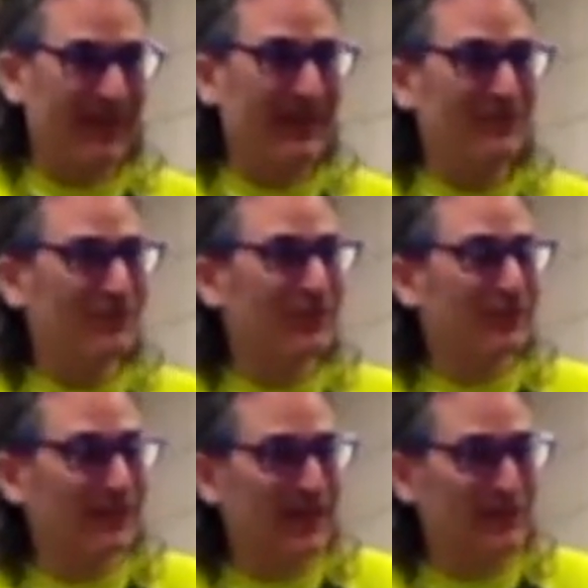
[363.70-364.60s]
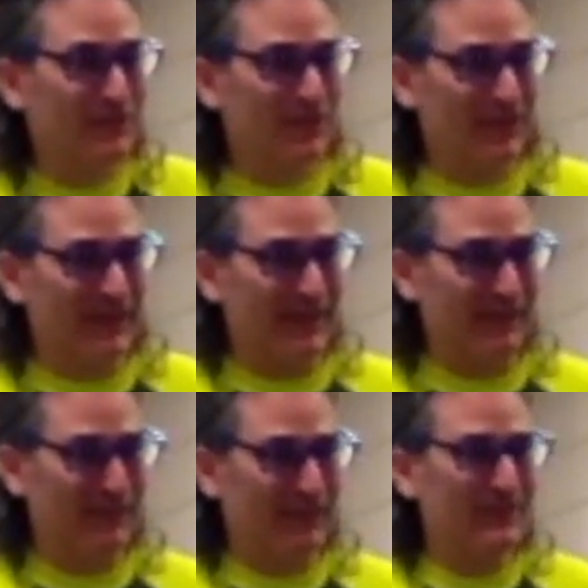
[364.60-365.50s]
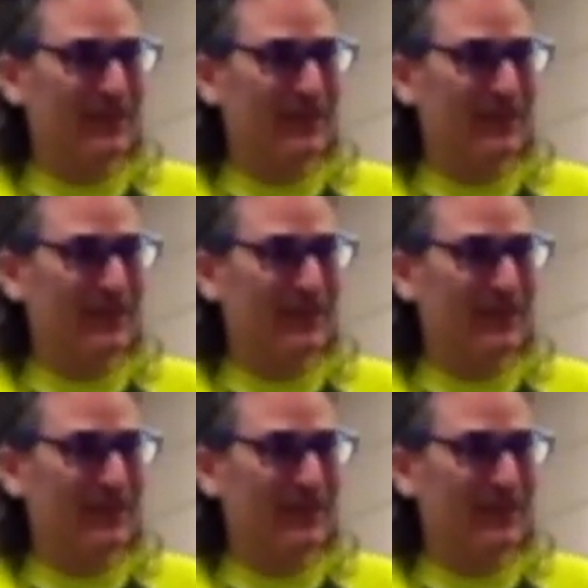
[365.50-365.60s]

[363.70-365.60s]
it's only going to last 40 to 80 minutes.